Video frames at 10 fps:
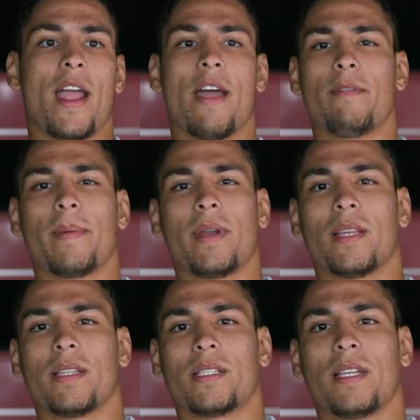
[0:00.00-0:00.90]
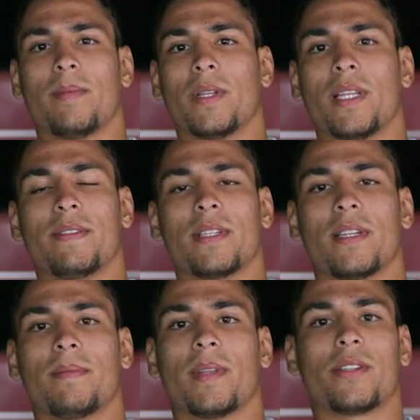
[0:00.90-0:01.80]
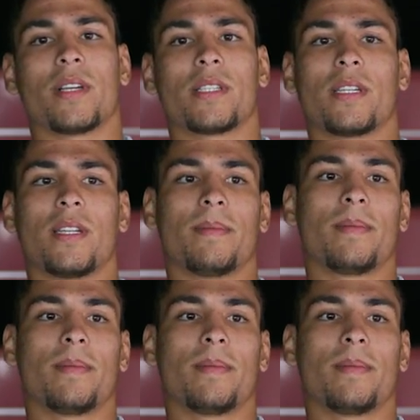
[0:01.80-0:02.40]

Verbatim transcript: Everybody on this team believes in him, they trust in him,